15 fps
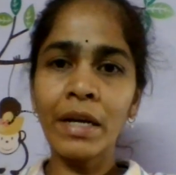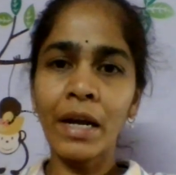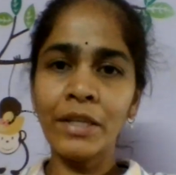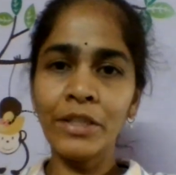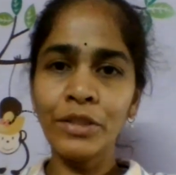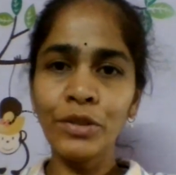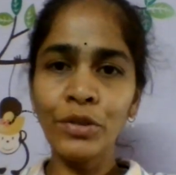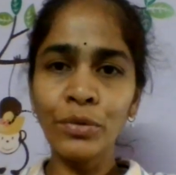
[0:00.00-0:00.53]

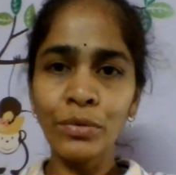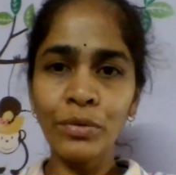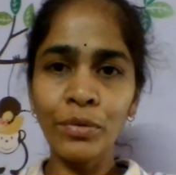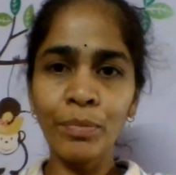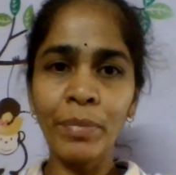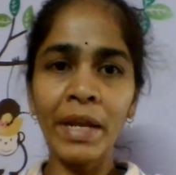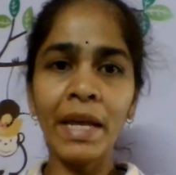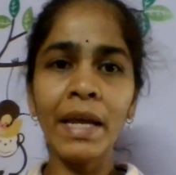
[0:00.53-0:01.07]
continue
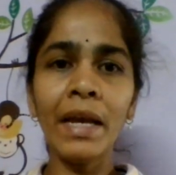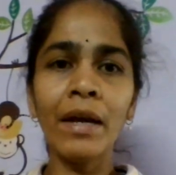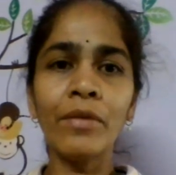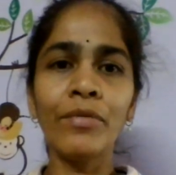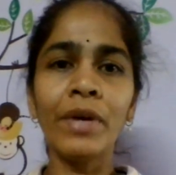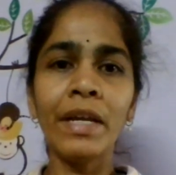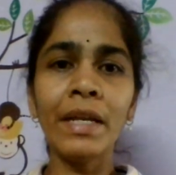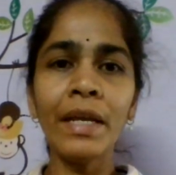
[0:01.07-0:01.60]
to play a
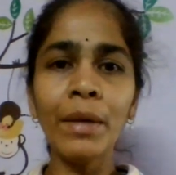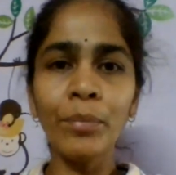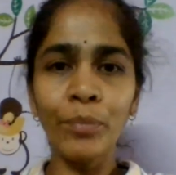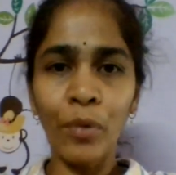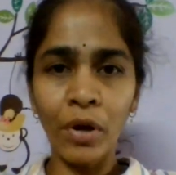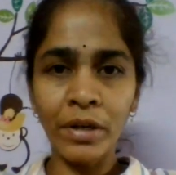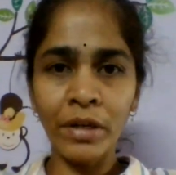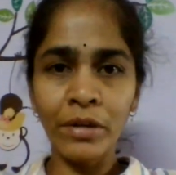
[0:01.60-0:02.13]
very
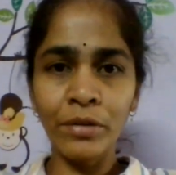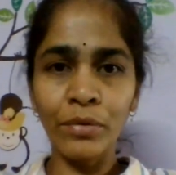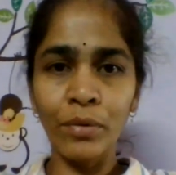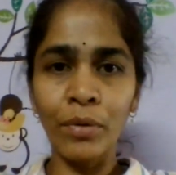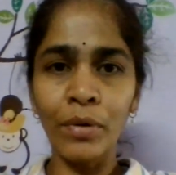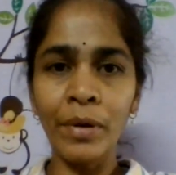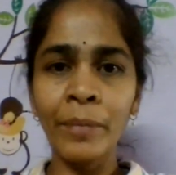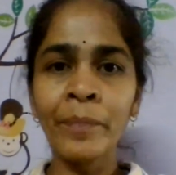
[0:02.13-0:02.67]
important
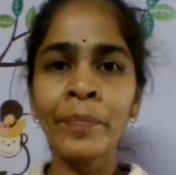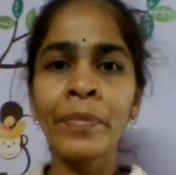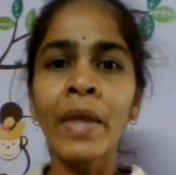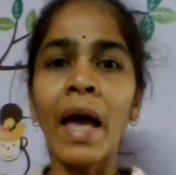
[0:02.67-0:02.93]
role